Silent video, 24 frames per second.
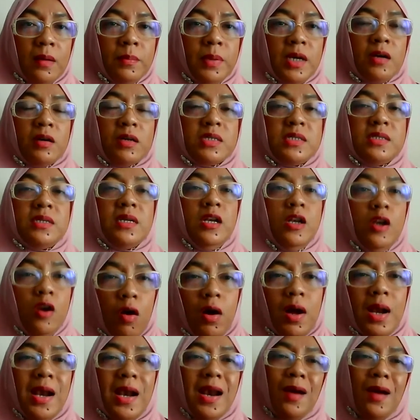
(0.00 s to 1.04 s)
because the
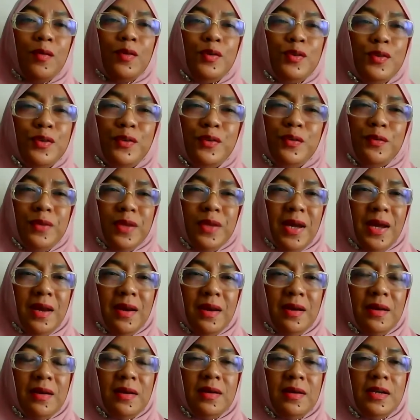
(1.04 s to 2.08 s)
law allow you to do that.
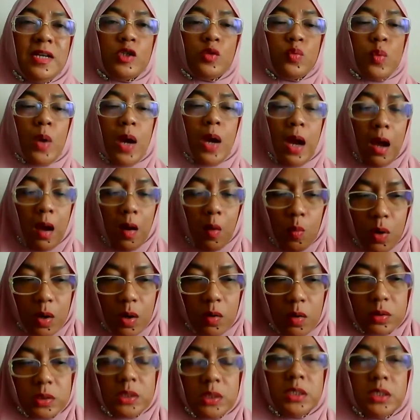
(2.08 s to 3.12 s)
That's why our
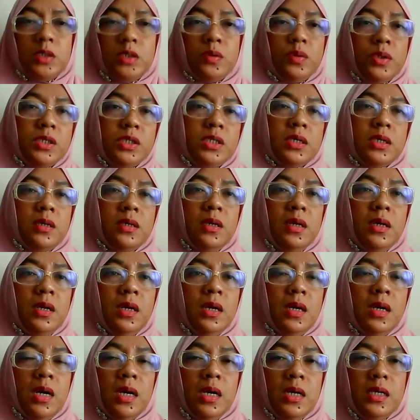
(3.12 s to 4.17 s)
constitution
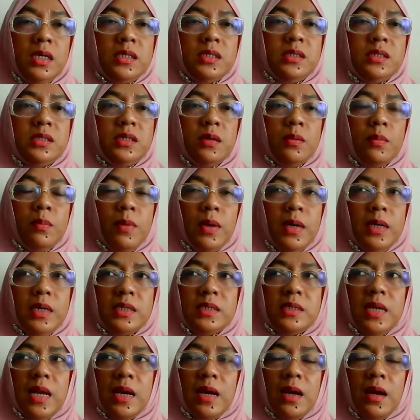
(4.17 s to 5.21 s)
is the
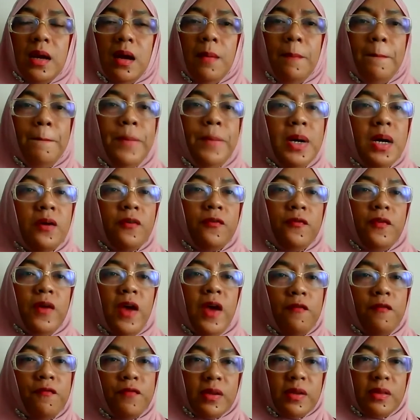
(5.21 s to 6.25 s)
is like above
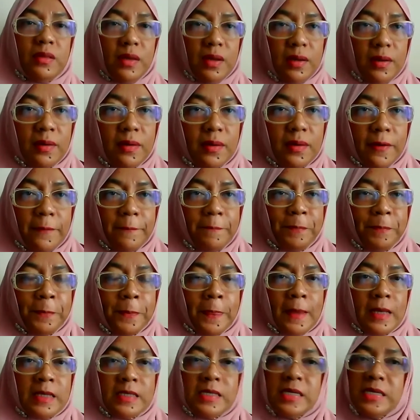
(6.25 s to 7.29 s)
everything
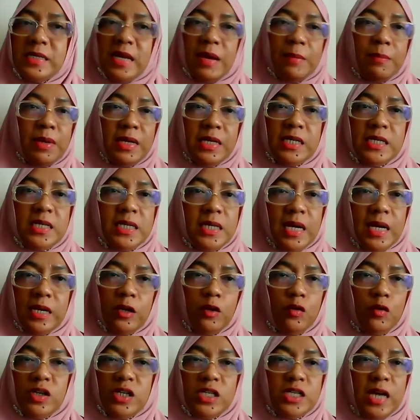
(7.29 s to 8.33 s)
since that Malaysia and
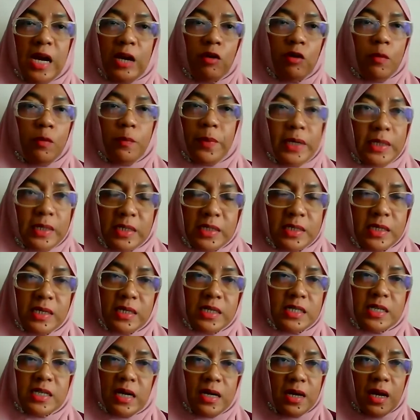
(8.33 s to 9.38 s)
Indonesia are not practicing
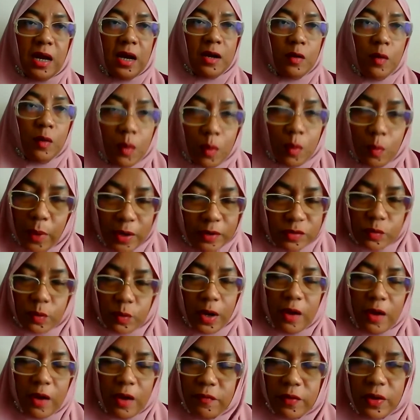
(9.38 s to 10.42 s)
the Sharia law or
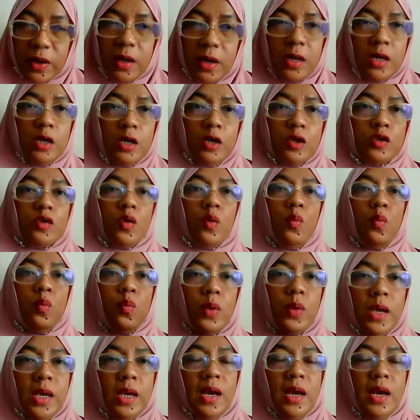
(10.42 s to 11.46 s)
whatsoever. So
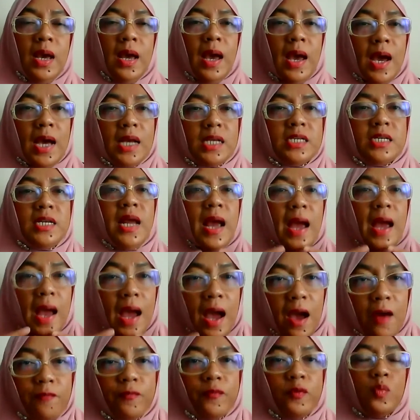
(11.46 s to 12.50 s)
we actually
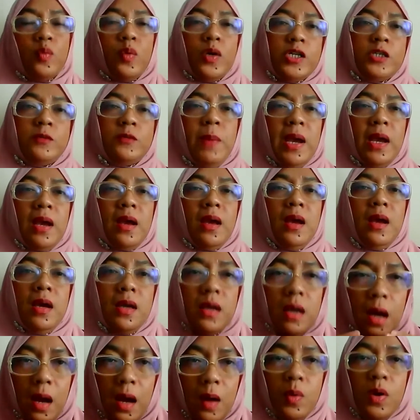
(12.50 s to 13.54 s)
have to respect
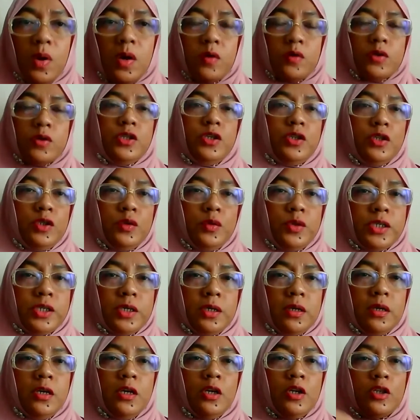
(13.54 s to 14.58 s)
our
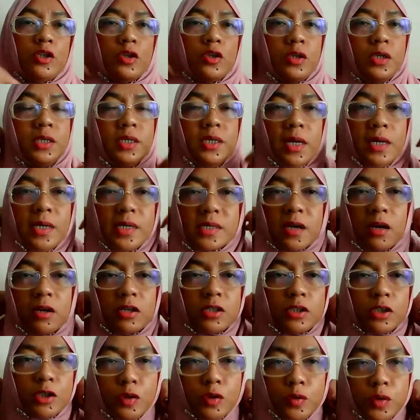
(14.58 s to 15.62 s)
constitution. So this
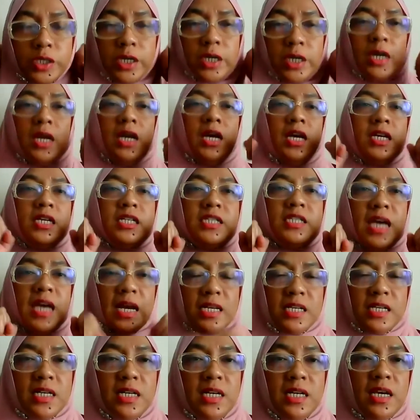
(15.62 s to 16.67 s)
constitution is
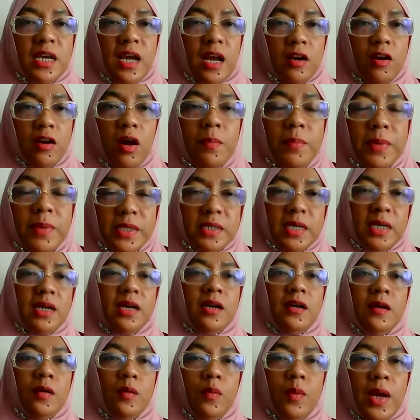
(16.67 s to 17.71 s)
actually cannot be
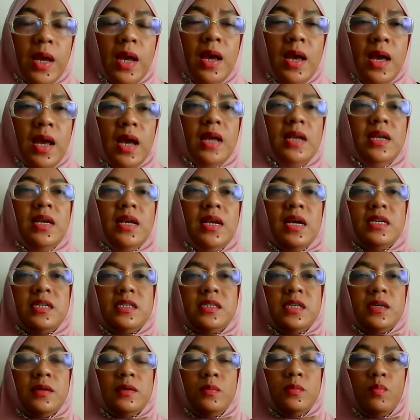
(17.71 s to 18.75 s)
taken away, and that
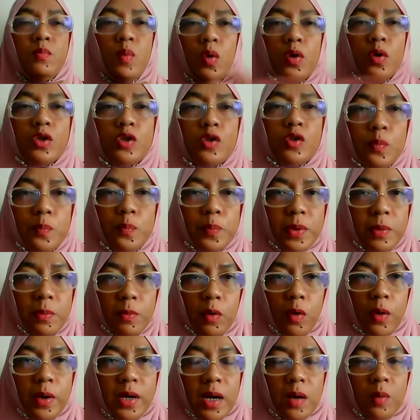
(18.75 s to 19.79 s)
is the most supreme
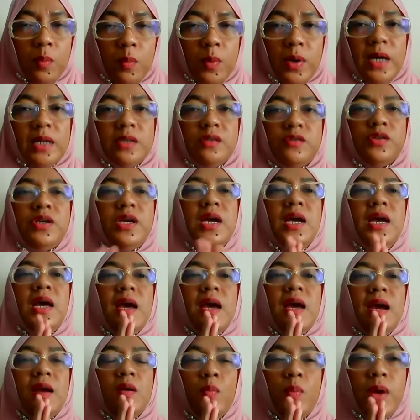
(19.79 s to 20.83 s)
law in our country,
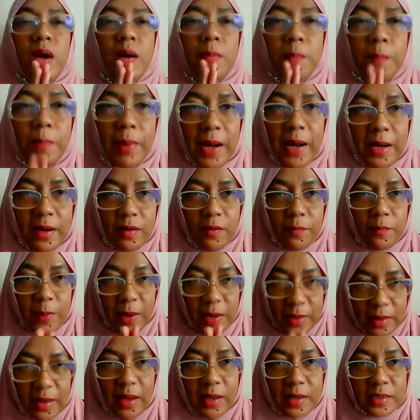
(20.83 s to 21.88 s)
and we abide
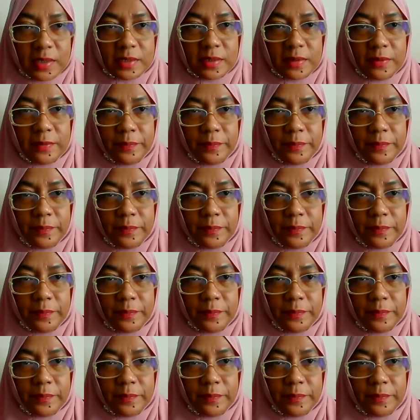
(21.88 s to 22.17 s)
by that.